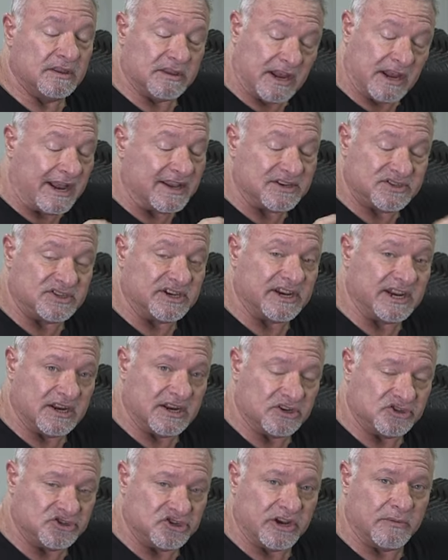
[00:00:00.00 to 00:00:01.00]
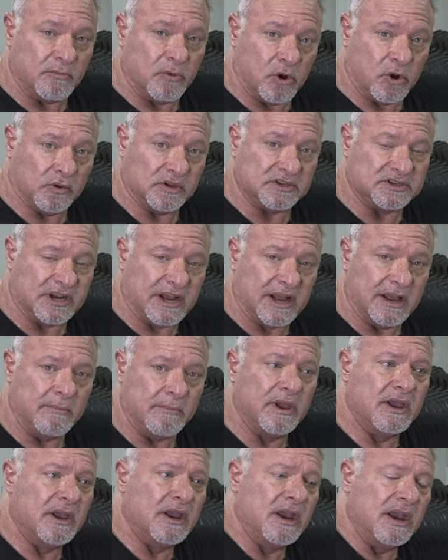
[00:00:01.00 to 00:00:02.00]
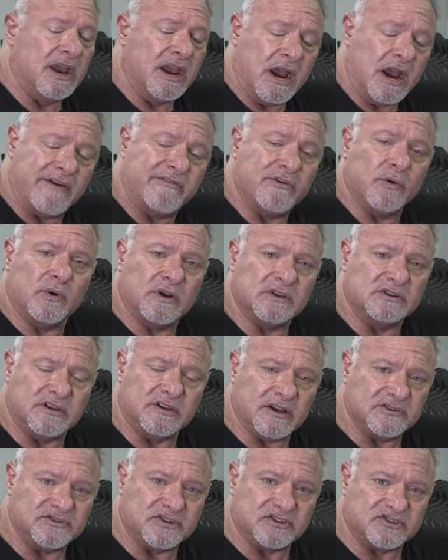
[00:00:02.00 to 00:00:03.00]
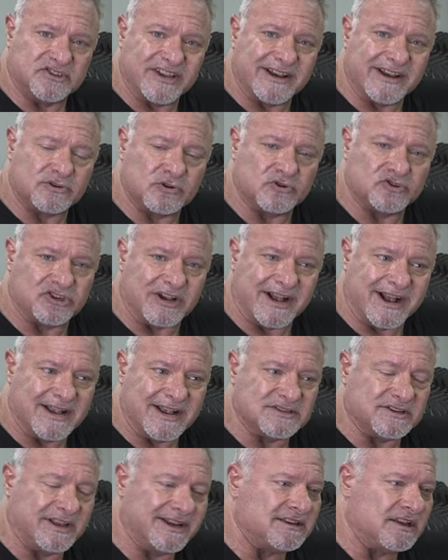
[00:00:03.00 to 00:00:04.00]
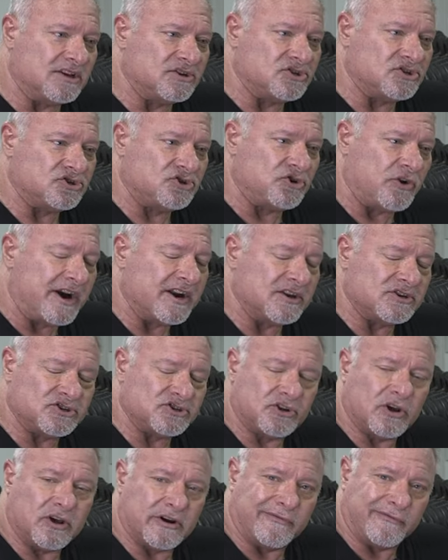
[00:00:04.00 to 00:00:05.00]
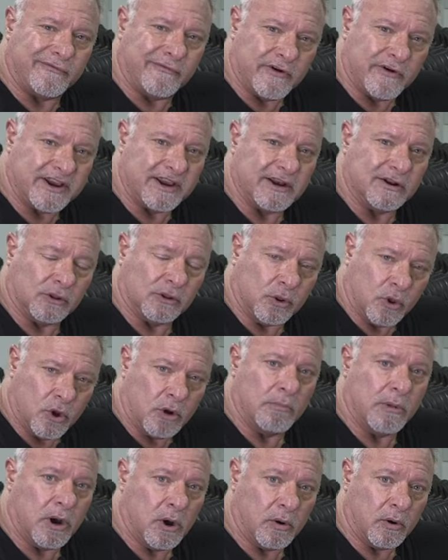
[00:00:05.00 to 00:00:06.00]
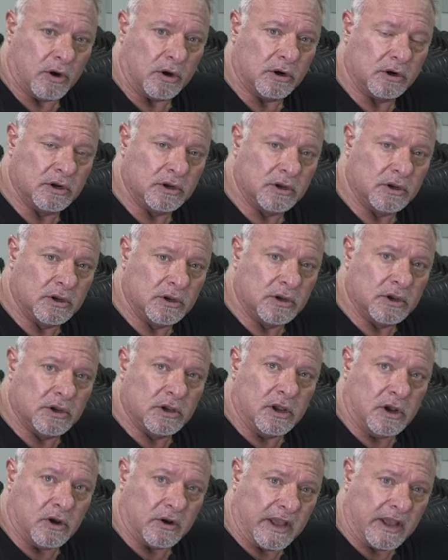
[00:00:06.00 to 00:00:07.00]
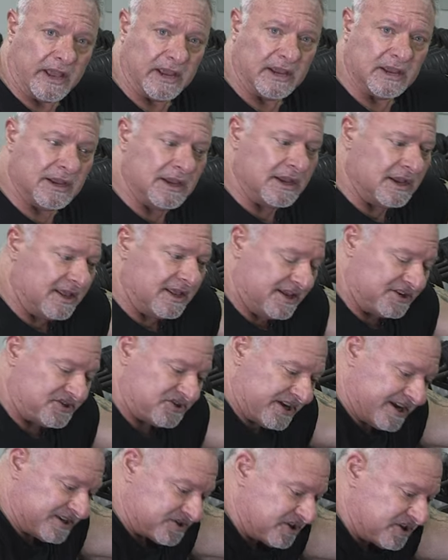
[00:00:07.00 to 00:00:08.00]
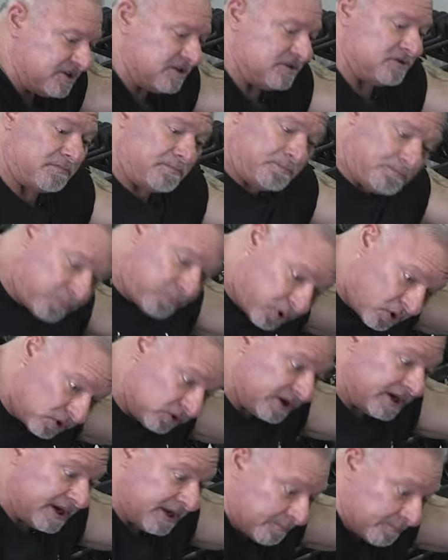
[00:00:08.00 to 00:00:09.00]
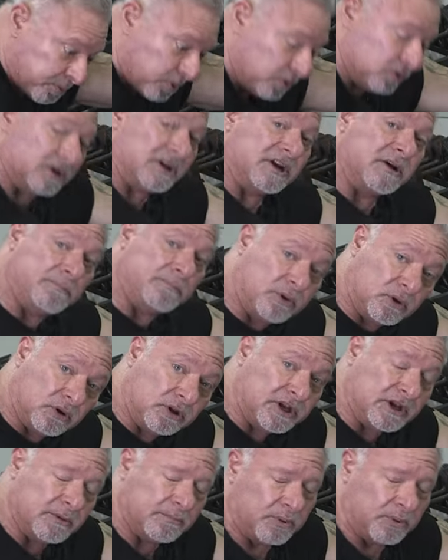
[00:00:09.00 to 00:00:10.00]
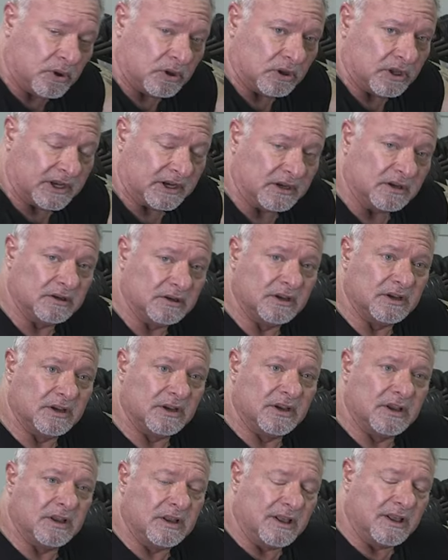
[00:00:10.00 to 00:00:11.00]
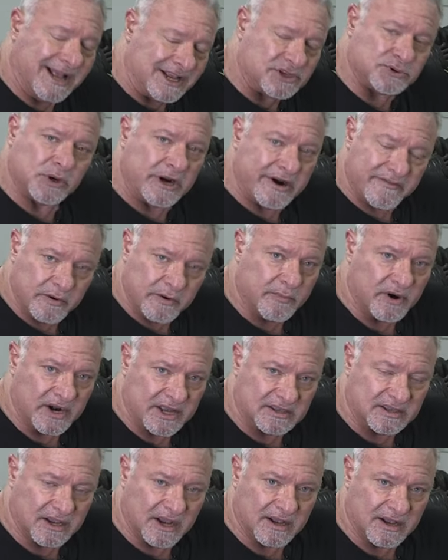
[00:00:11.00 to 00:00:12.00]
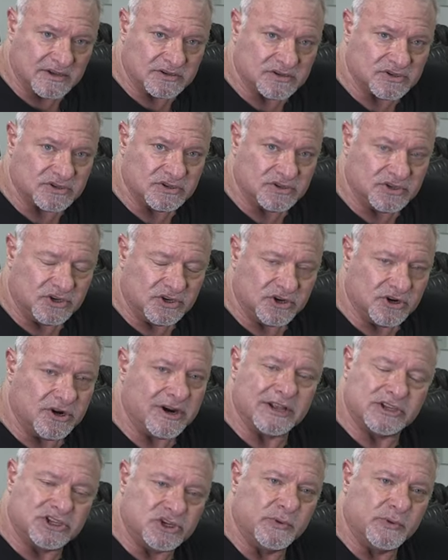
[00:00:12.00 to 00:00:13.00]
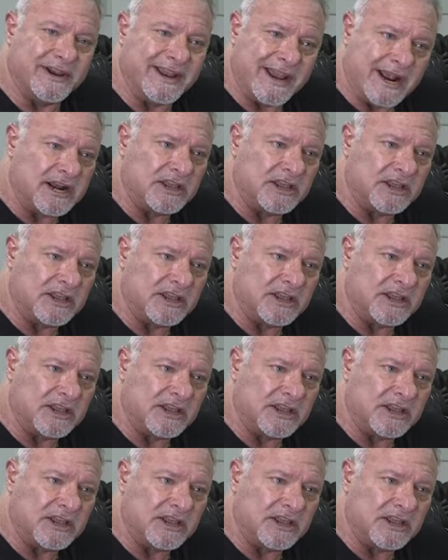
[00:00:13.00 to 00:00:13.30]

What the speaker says: that I see in the gym all the time. Everyone does this exercise like it's trying to start a freaking lawnmower, okay? This isn't pulling and pulling and pulling and pulling. That's what everybody does. You're not doing